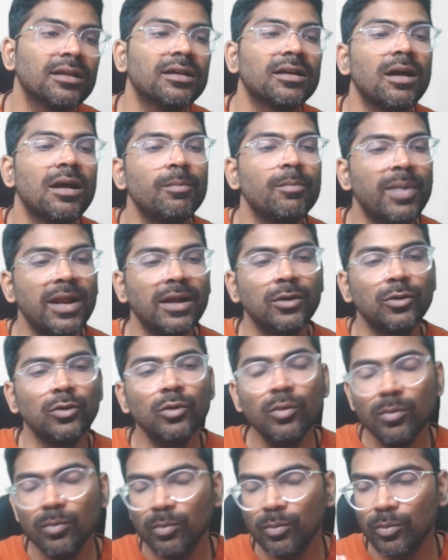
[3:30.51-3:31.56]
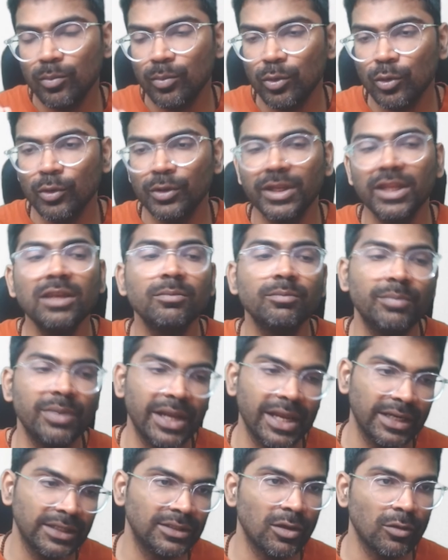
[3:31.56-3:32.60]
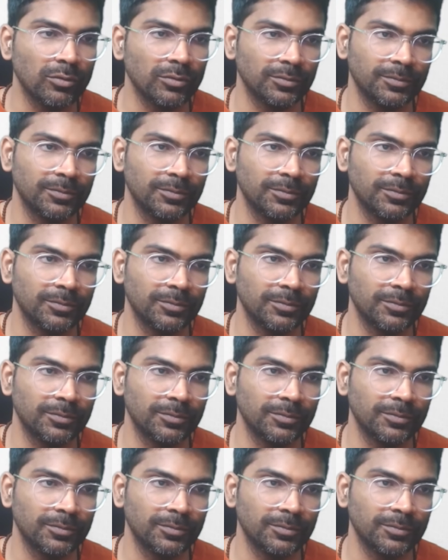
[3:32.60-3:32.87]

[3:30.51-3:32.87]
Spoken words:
compared to protein breakdown.